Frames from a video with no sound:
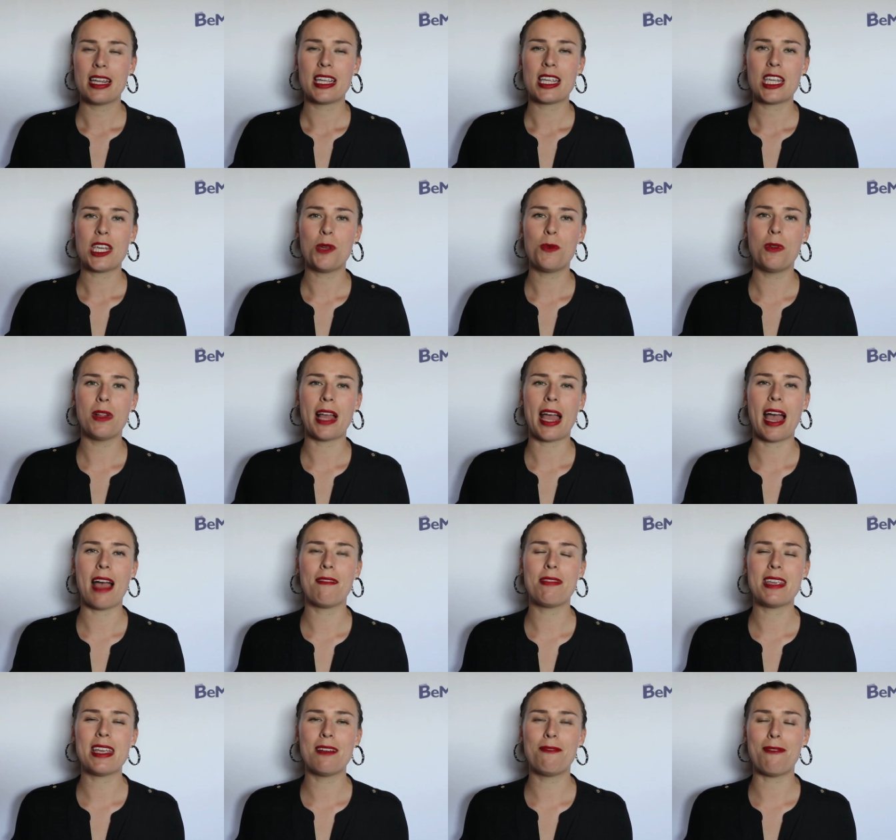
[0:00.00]
you will
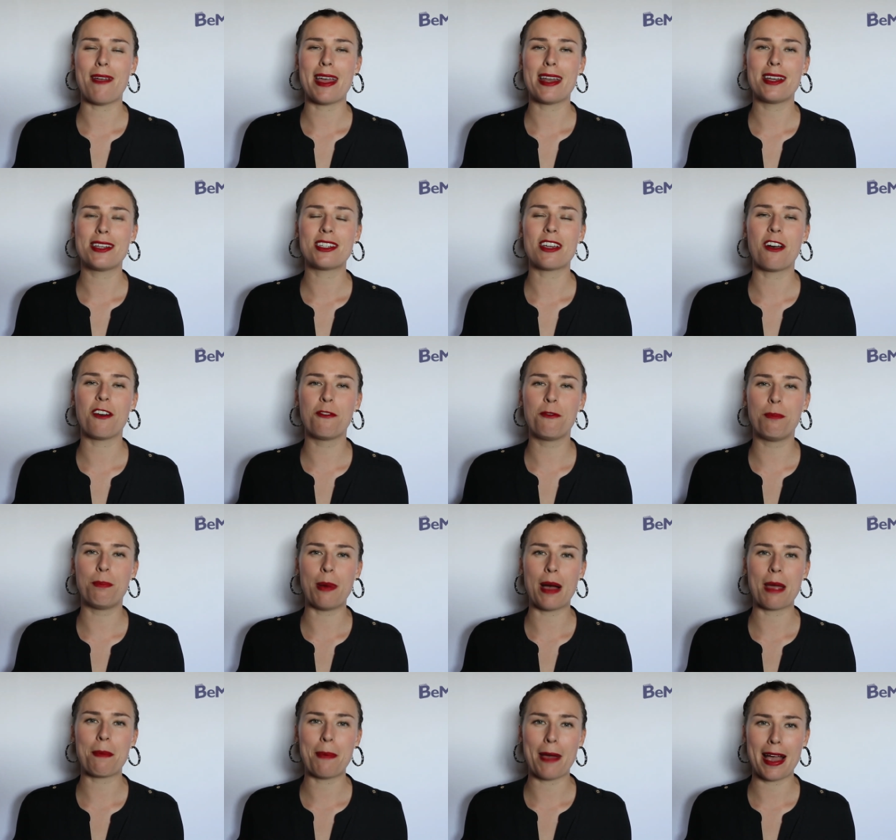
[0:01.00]
have the advantage of
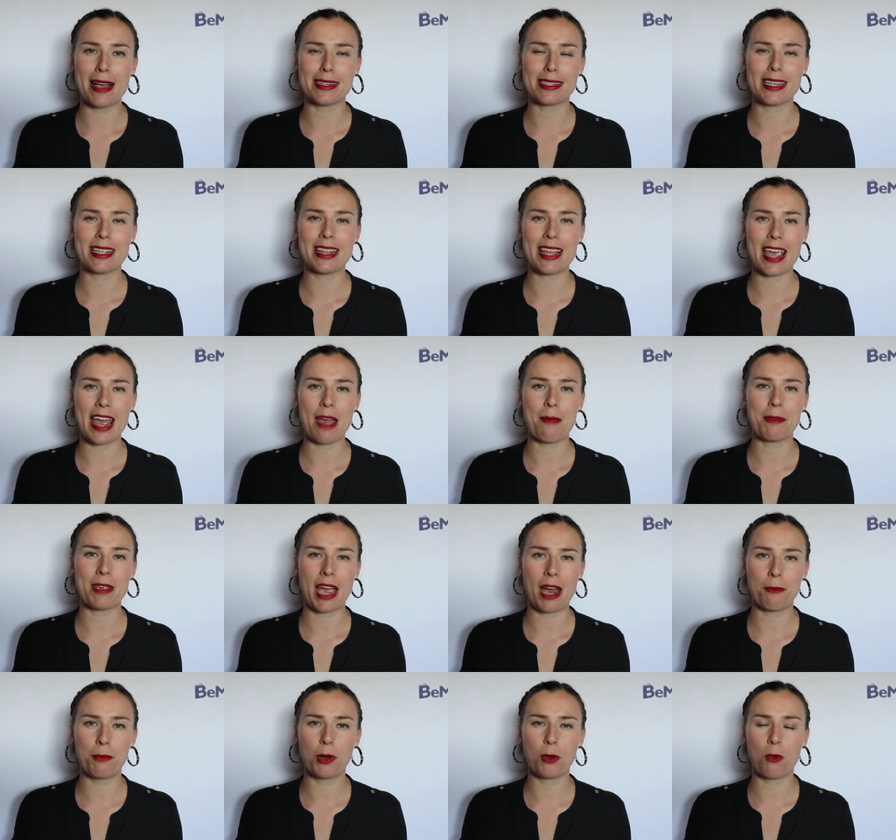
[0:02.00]
bypassing the
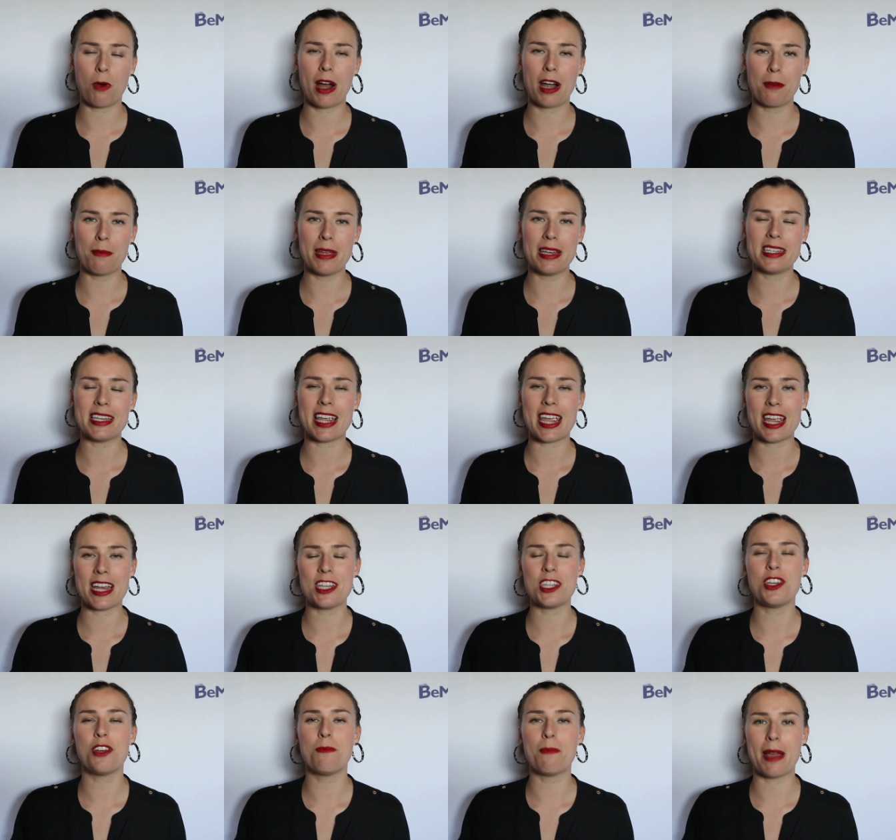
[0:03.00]
MCAT requirement
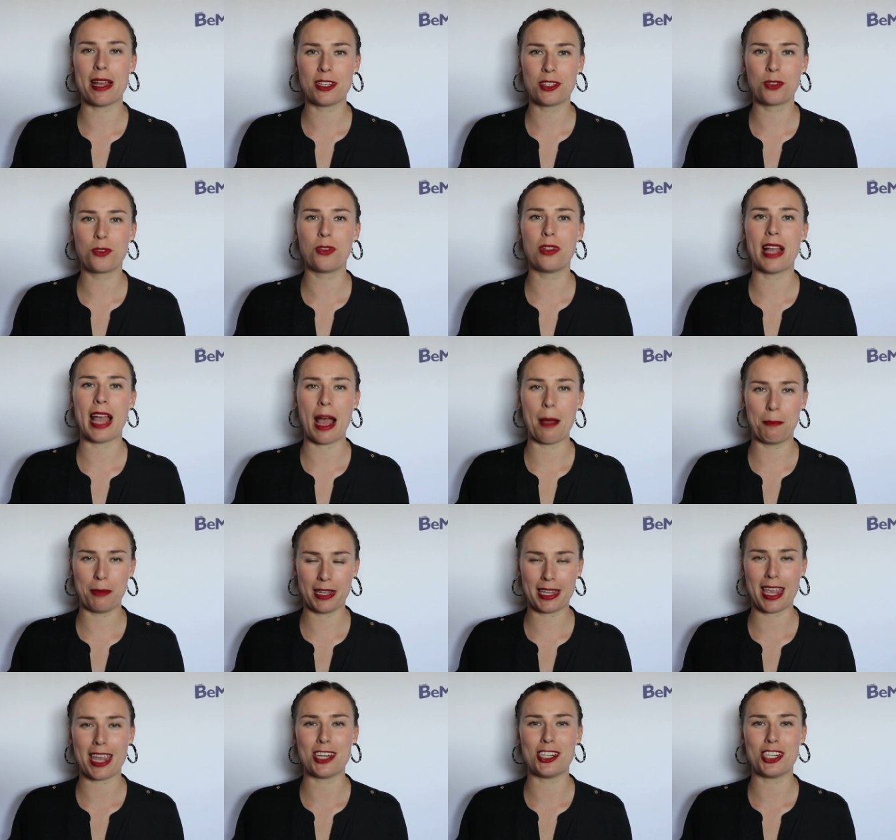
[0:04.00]
in your med school
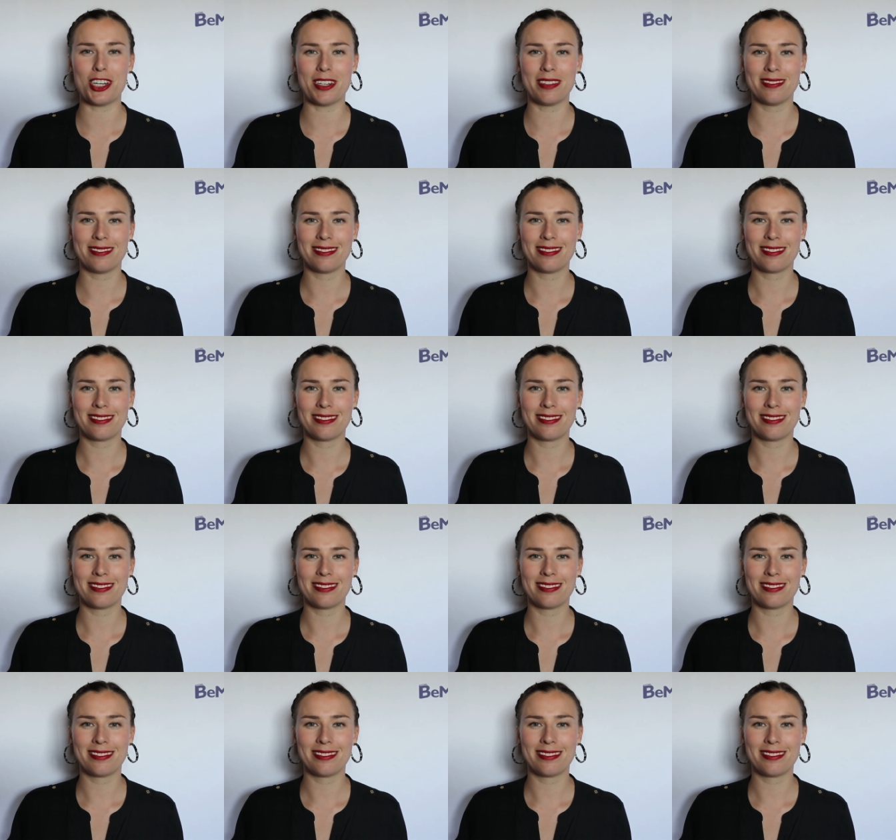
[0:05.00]
application.